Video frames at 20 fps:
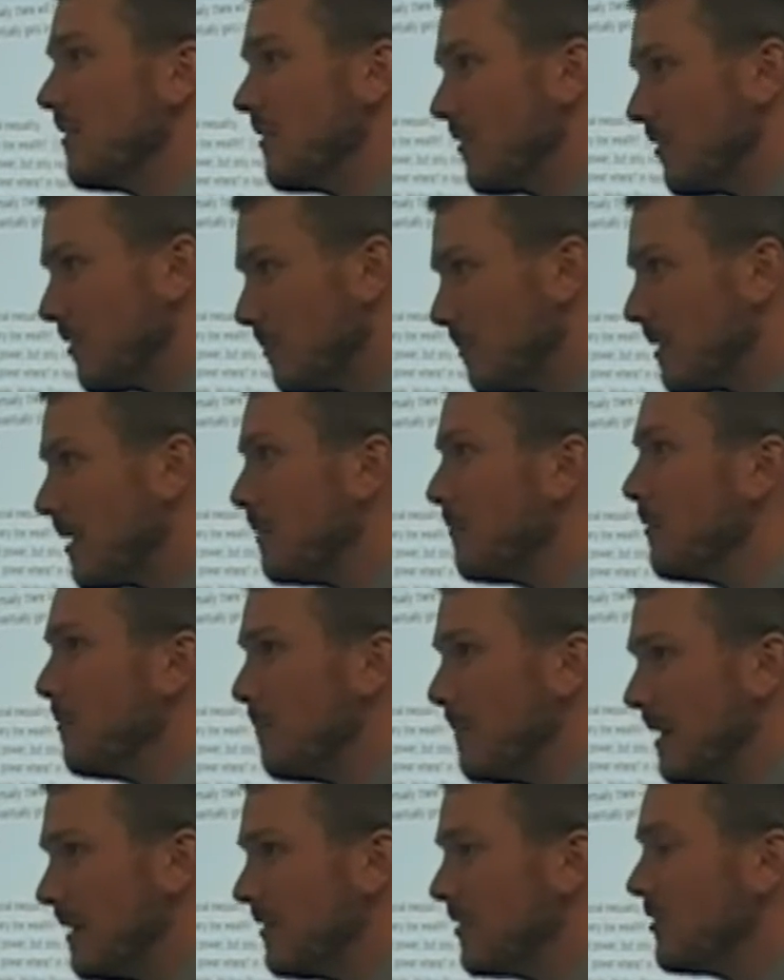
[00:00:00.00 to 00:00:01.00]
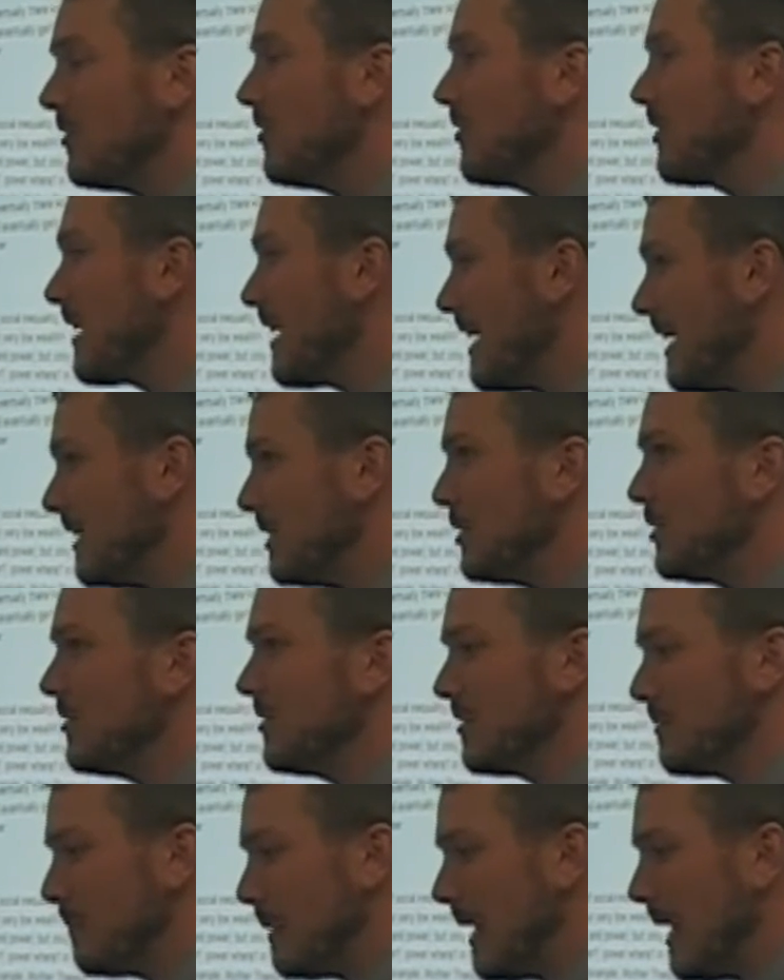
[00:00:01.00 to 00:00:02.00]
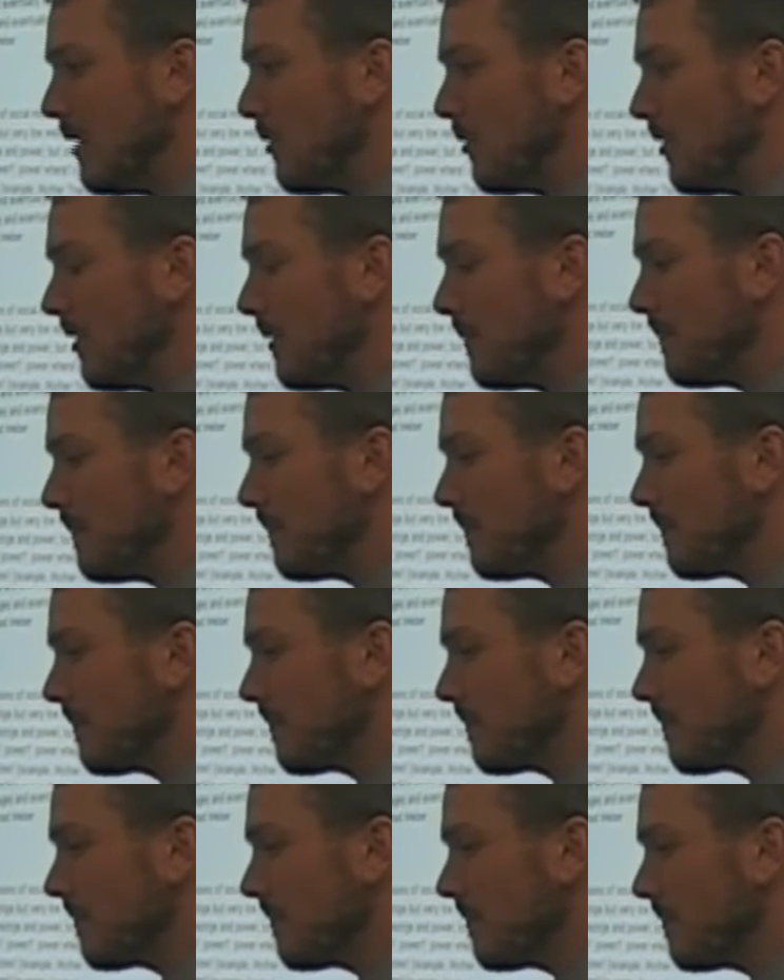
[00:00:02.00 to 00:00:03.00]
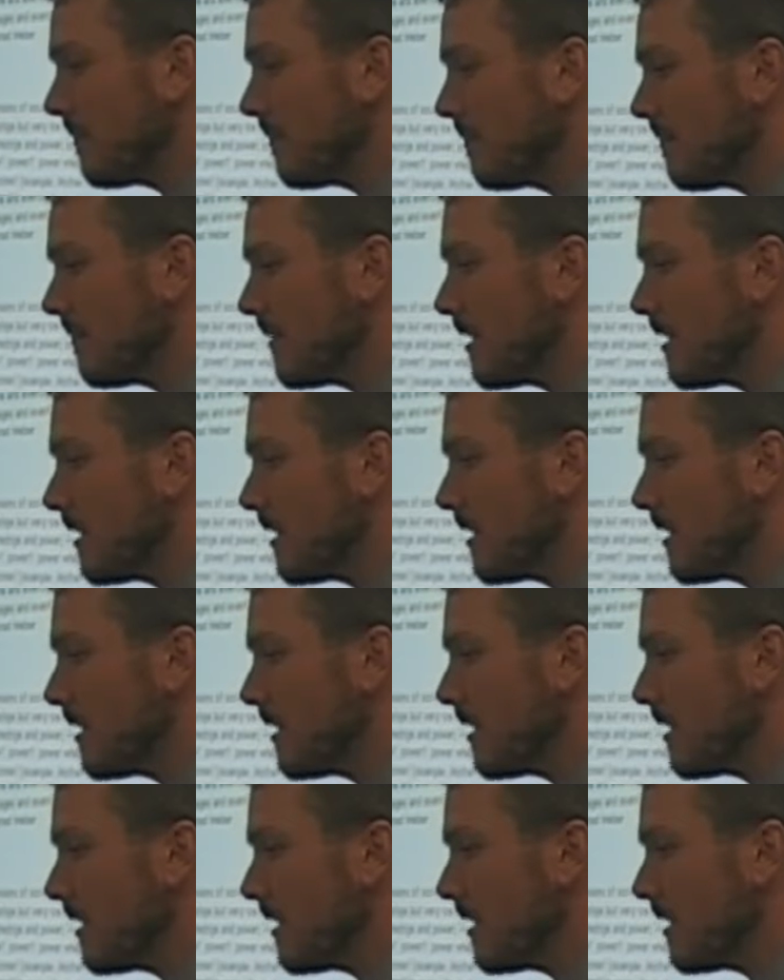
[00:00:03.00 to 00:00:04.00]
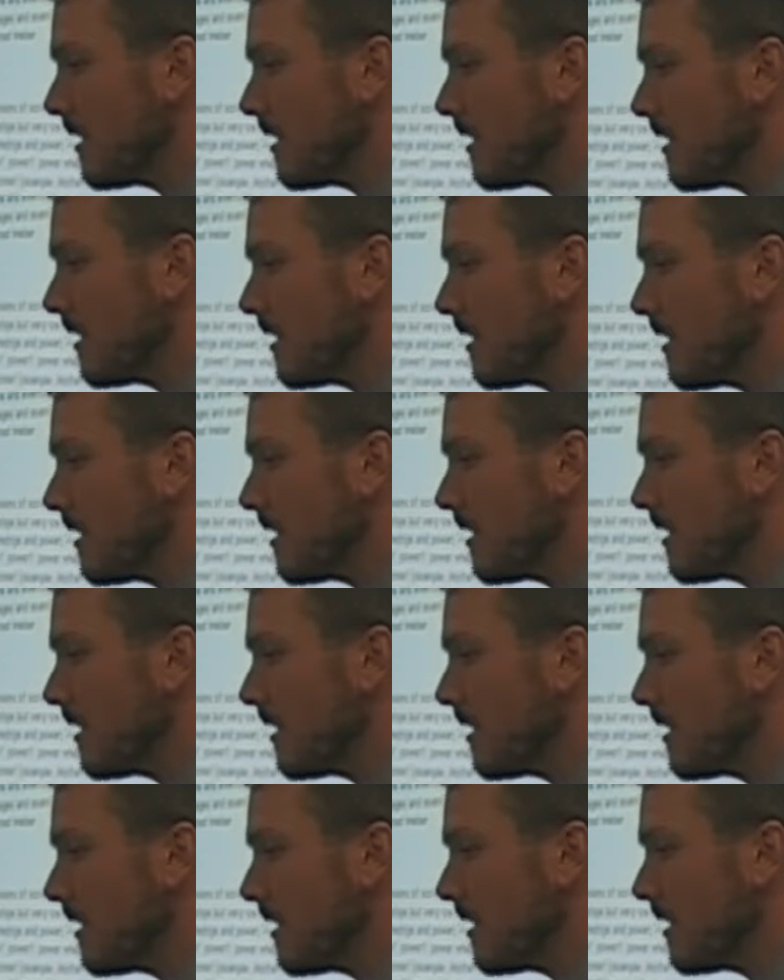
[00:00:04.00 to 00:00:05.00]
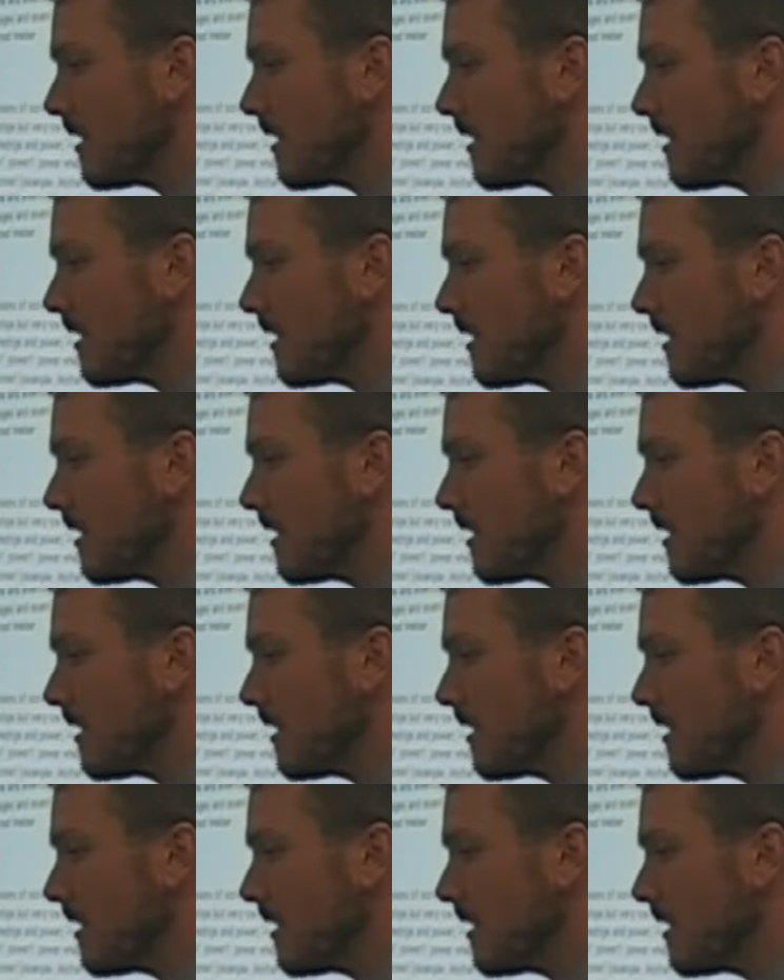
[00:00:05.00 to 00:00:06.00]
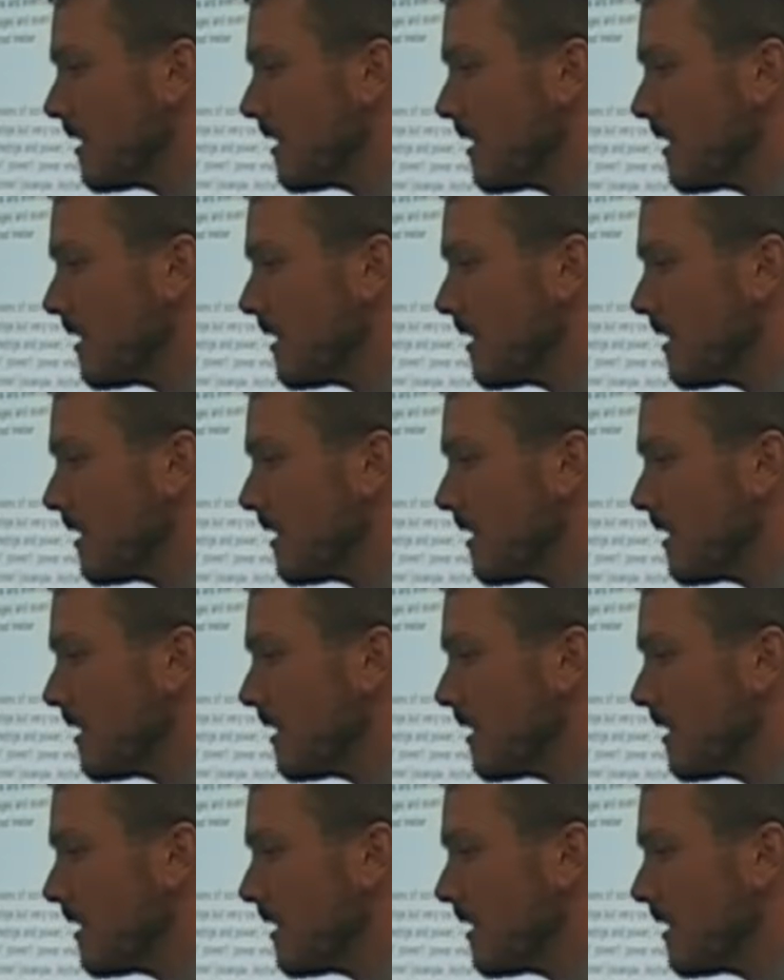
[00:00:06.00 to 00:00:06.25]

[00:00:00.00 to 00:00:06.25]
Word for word: Some type of mental conscious power. Who here is on my